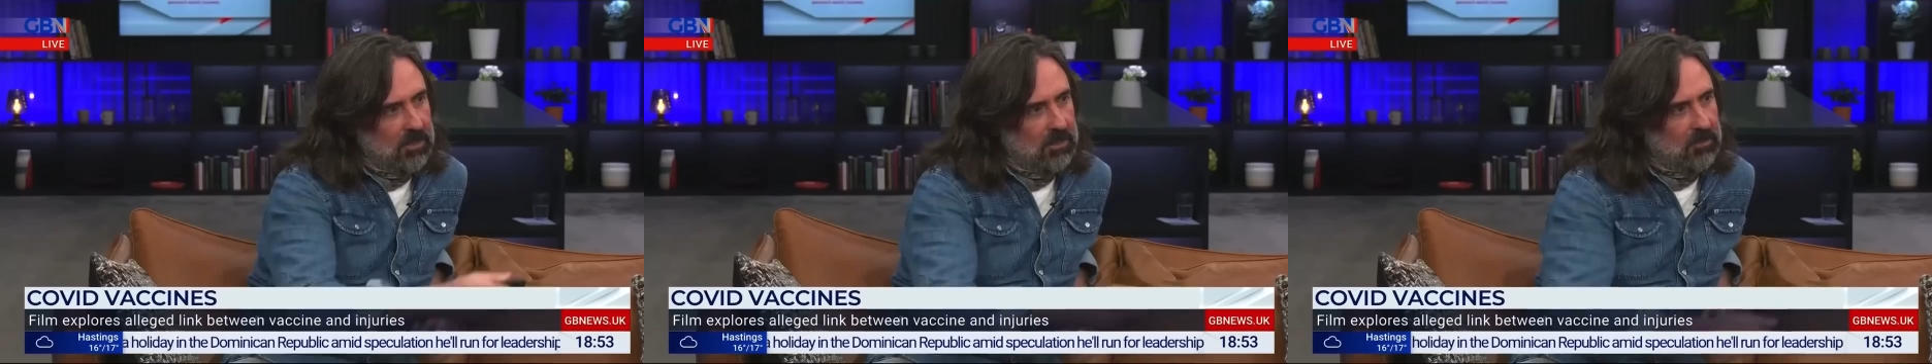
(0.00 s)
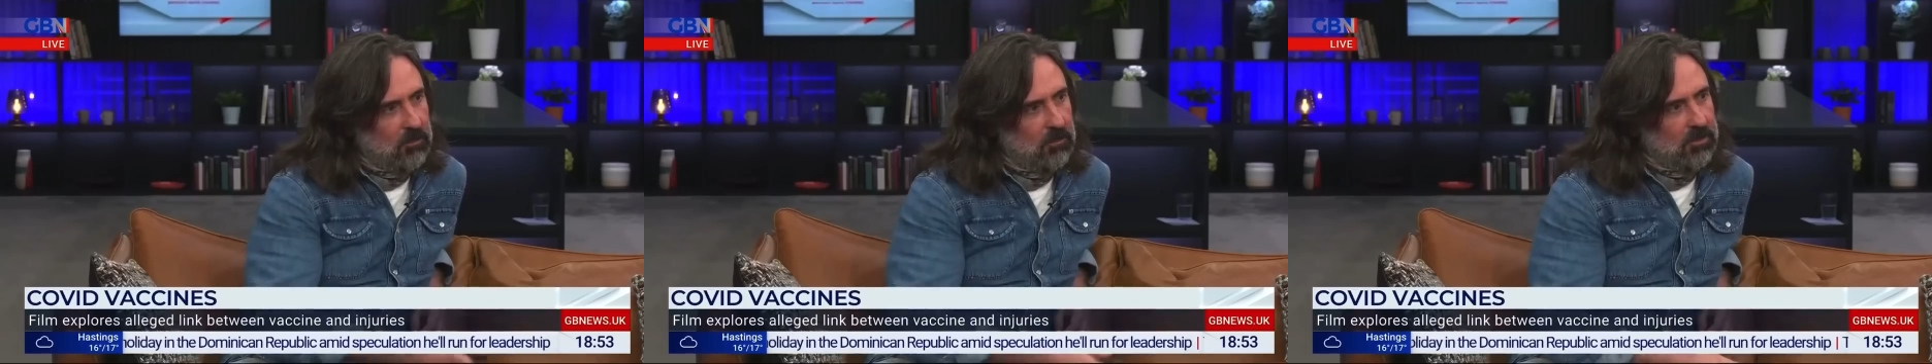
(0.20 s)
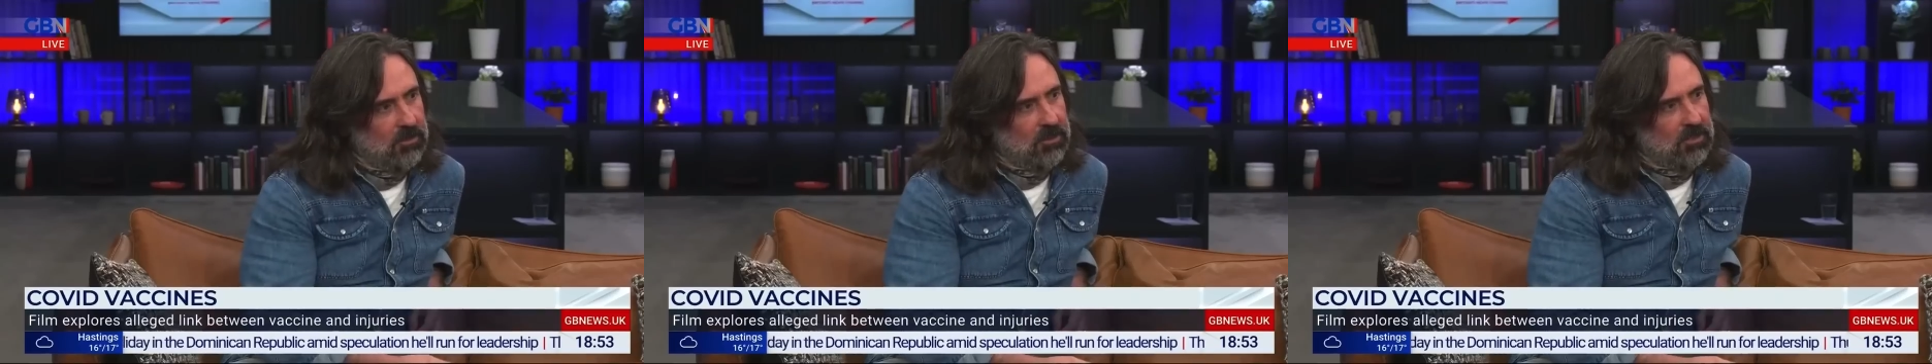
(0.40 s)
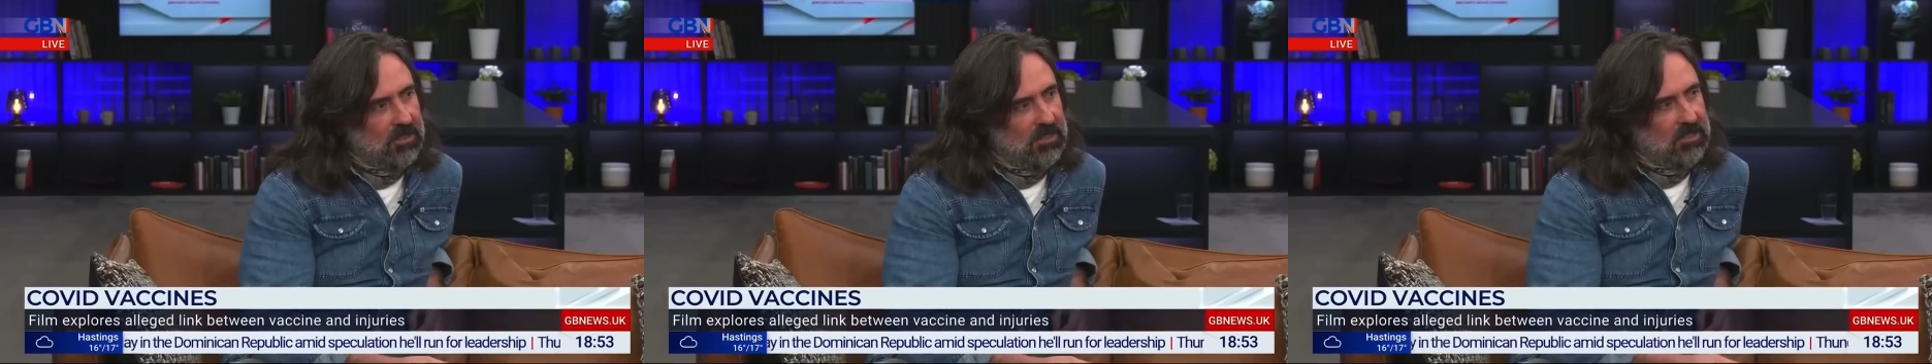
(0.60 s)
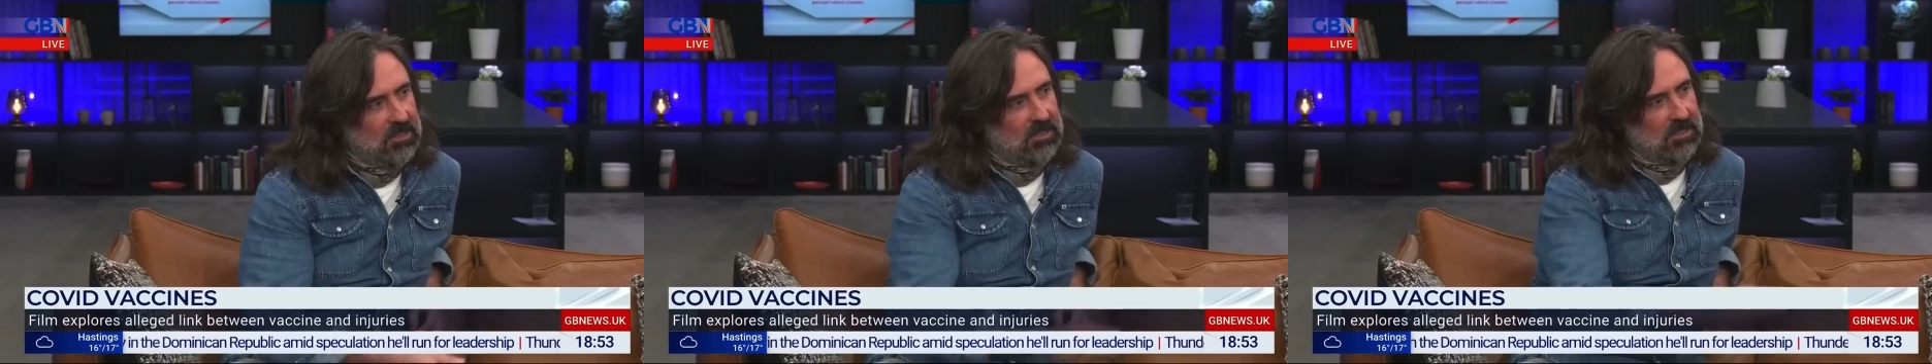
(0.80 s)
Keith, would you
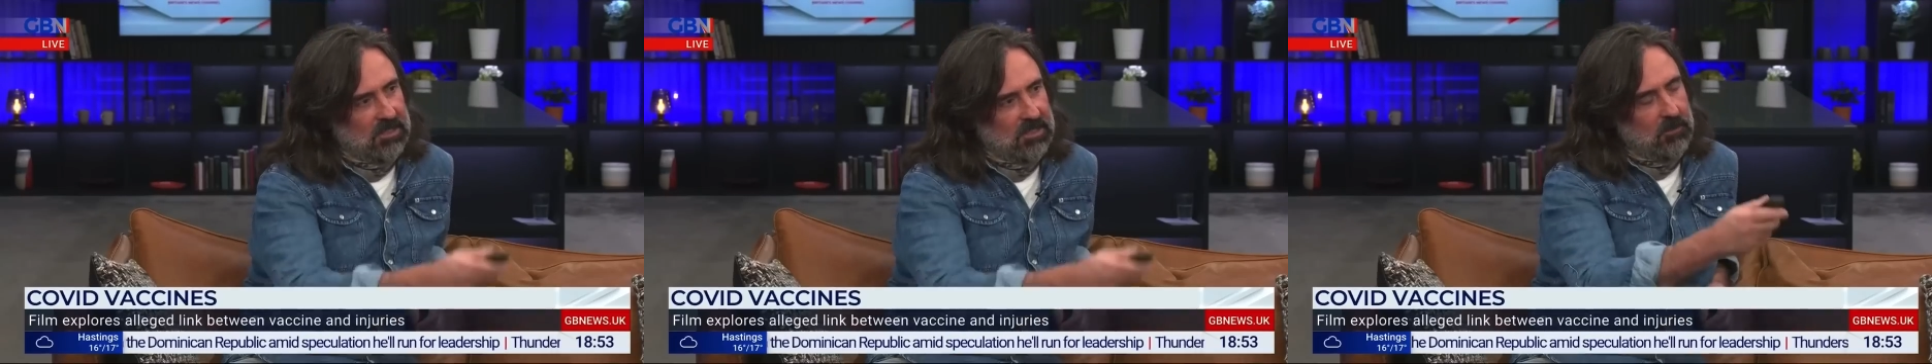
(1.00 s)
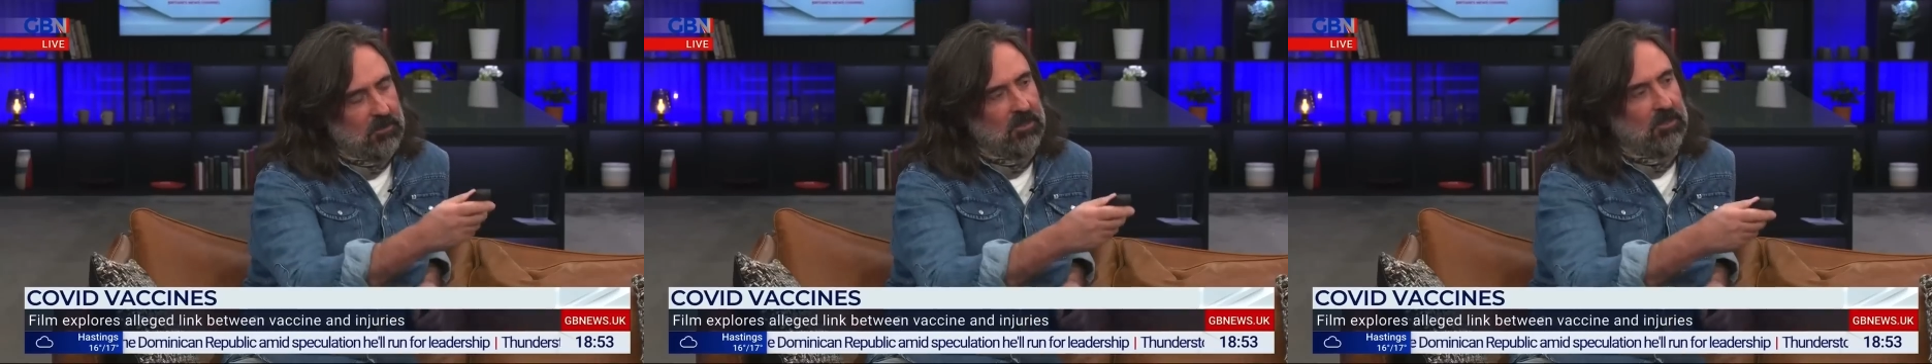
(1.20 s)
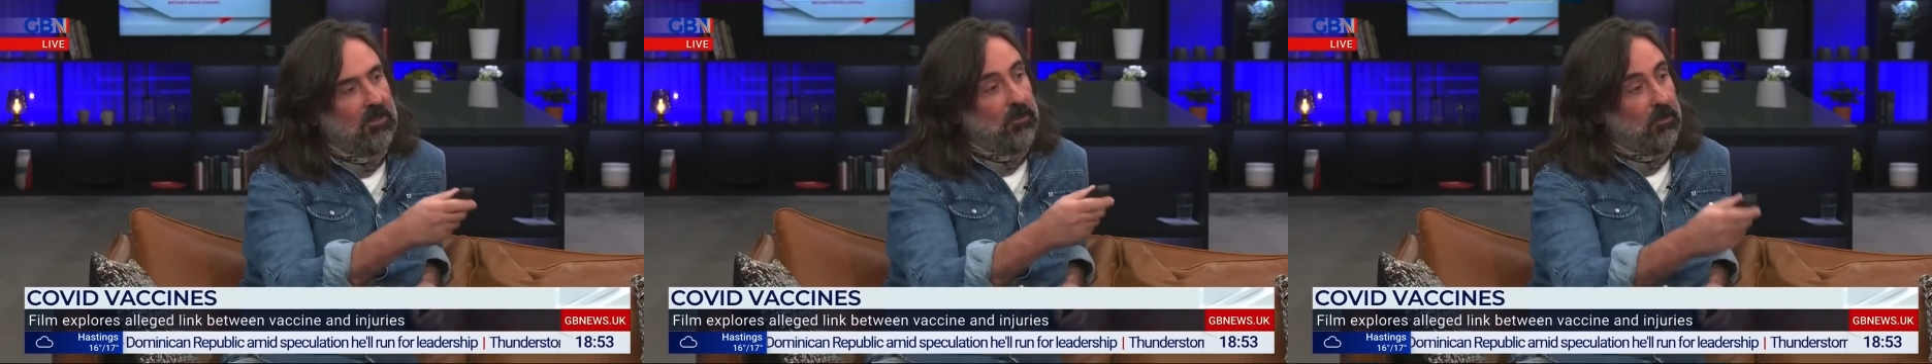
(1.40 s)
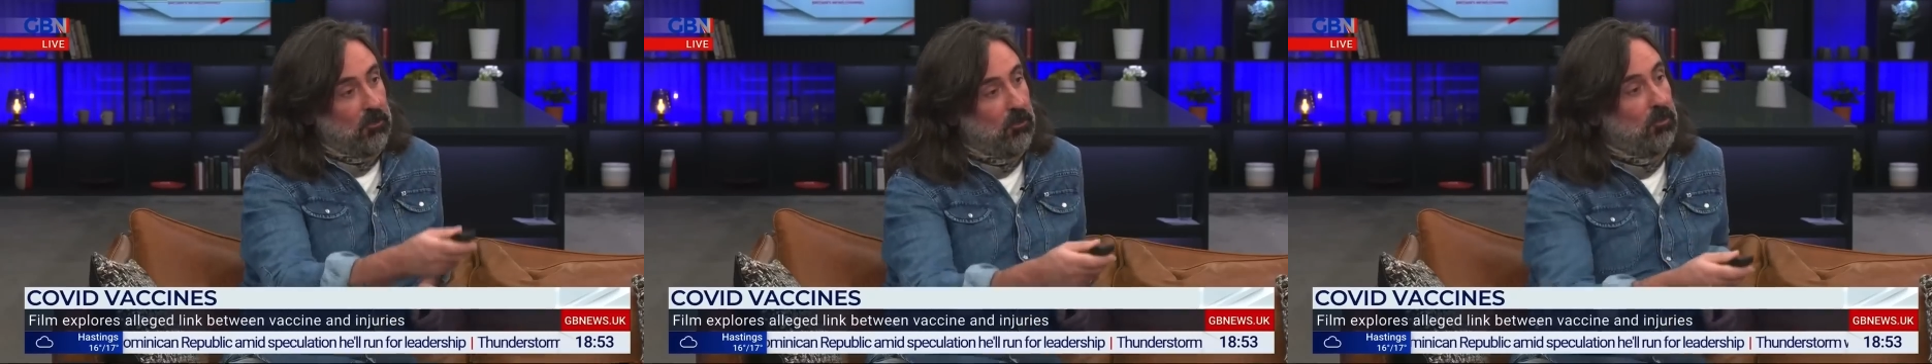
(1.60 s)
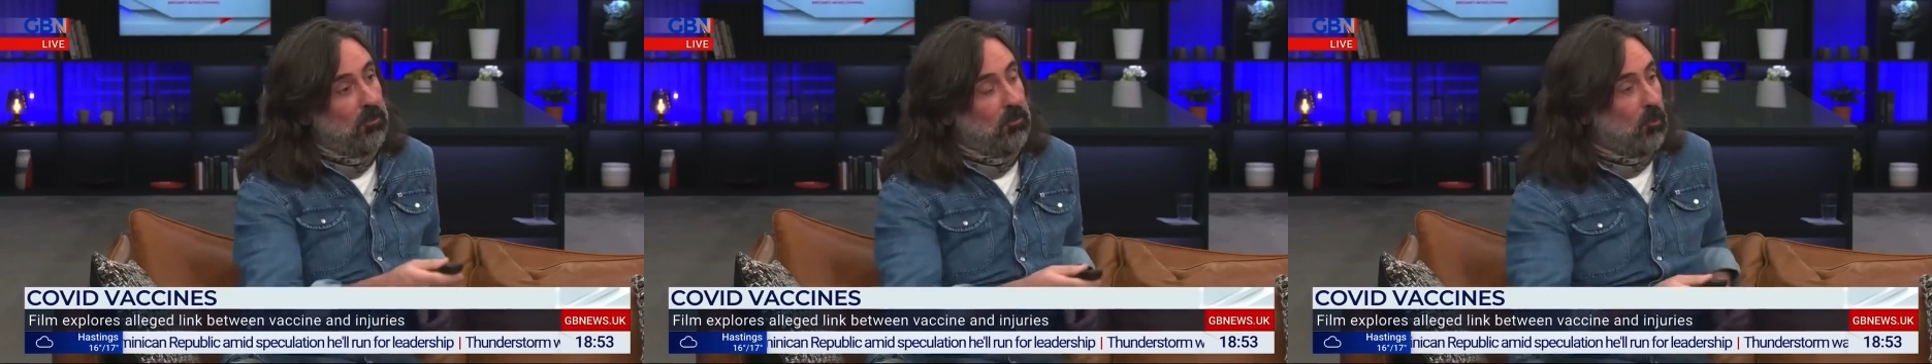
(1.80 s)
say this is something that
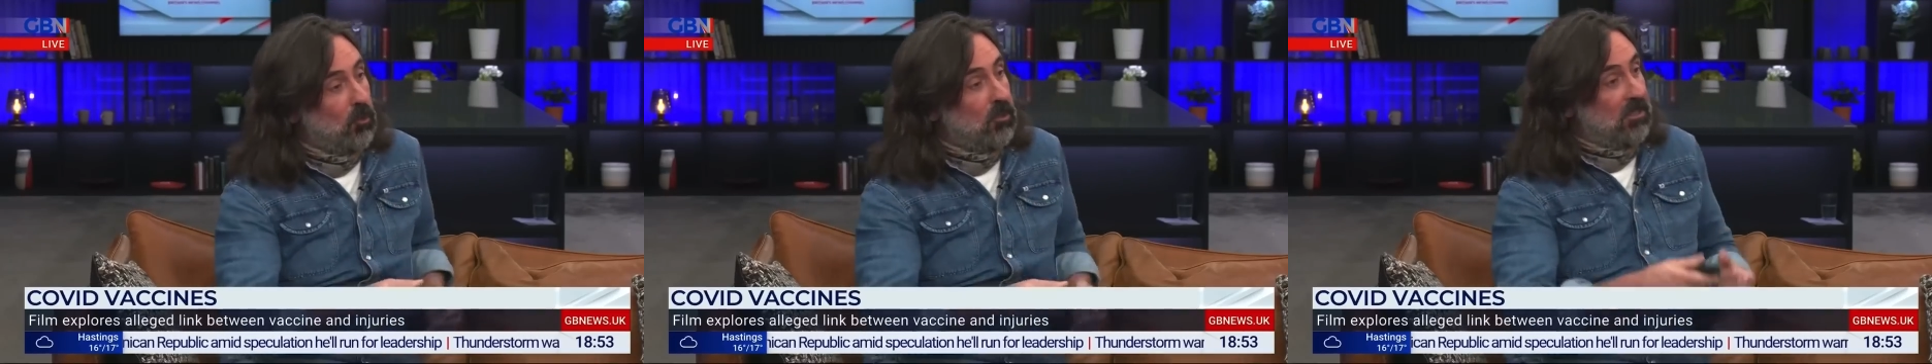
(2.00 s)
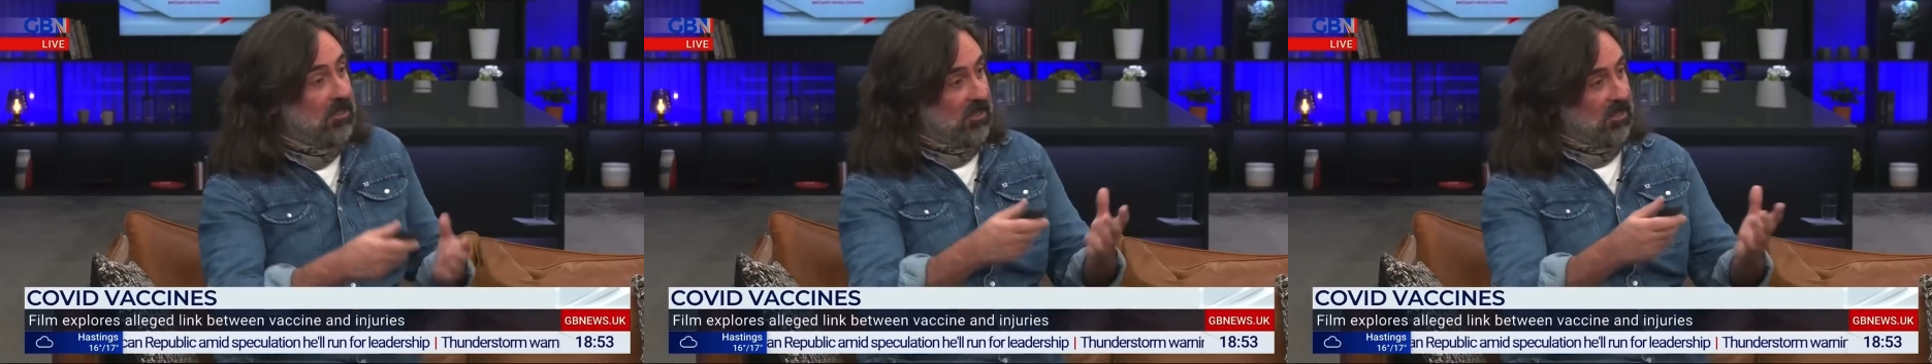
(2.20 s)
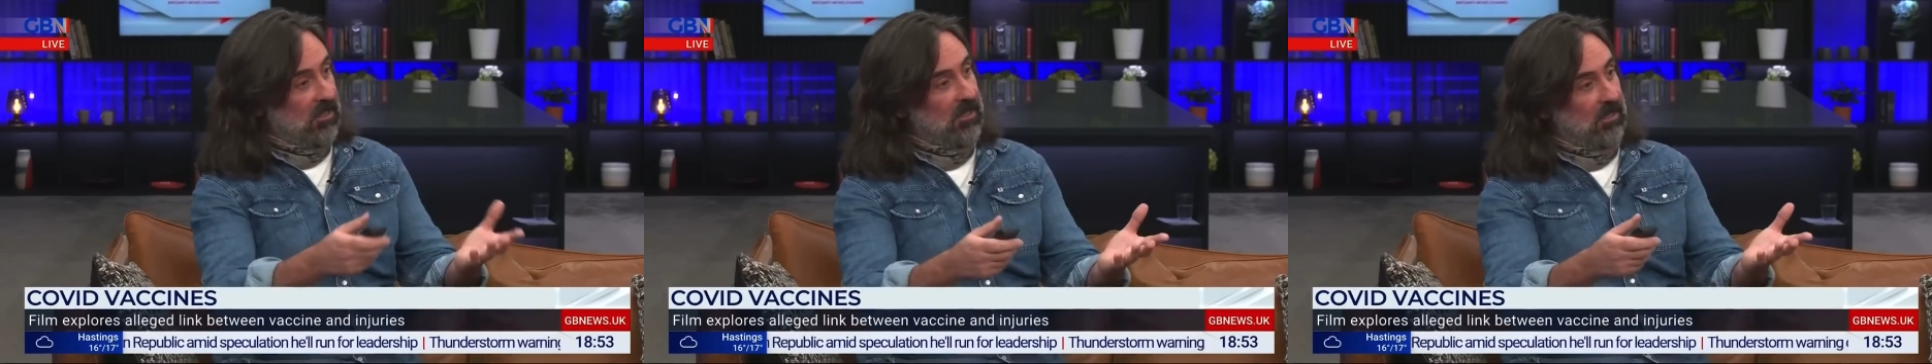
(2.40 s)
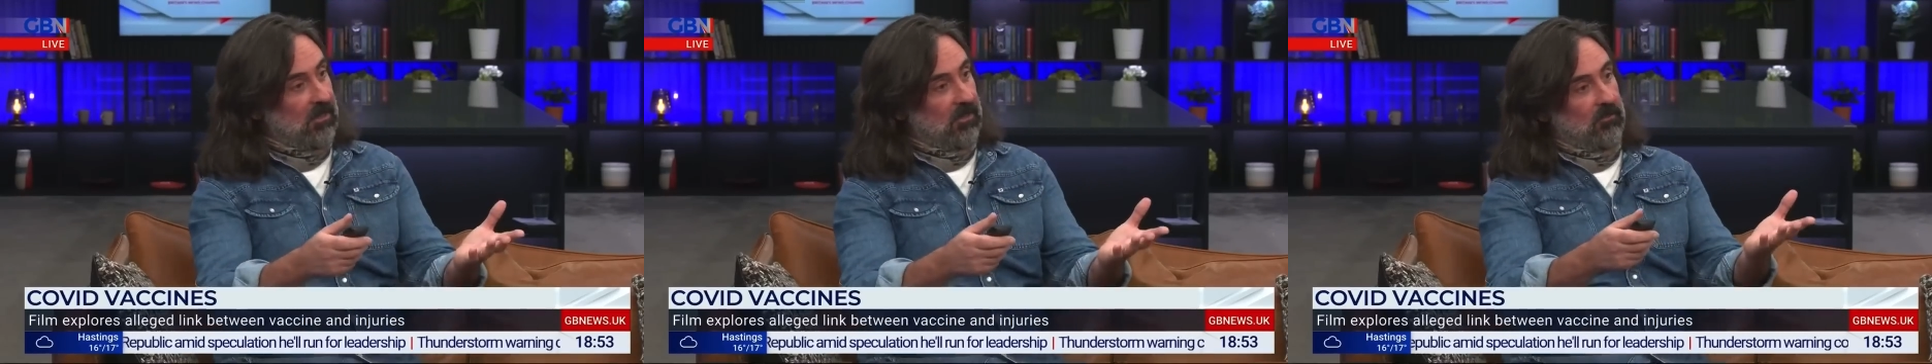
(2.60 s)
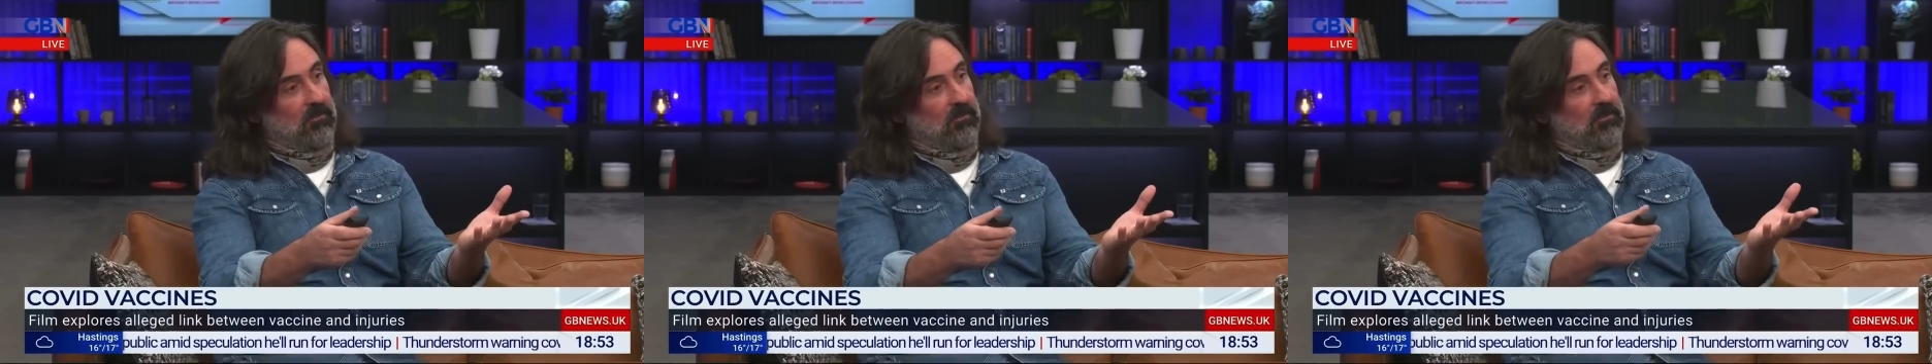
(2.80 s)
you would want to see?